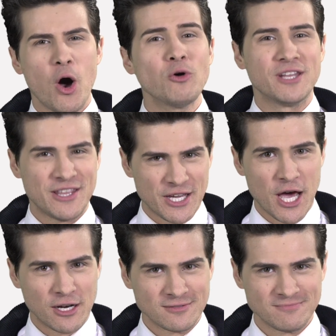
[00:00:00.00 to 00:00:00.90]
only the
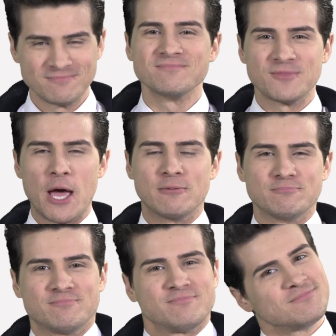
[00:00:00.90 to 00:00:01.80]
young guy.
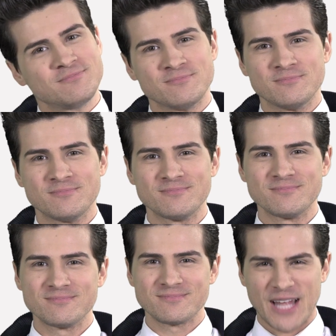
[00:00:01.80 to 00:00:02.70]
Mm.
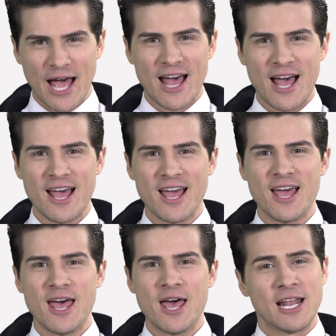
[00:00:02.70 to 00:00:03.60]

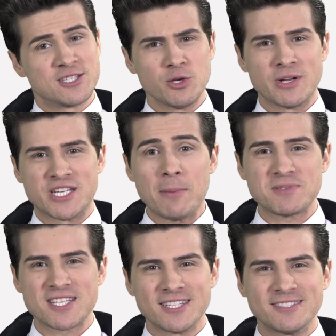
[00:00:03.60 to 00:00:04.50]
Let's do it,
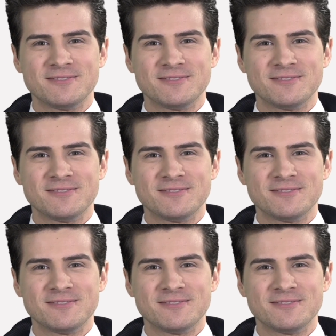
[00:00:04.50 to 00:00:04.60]
chaps.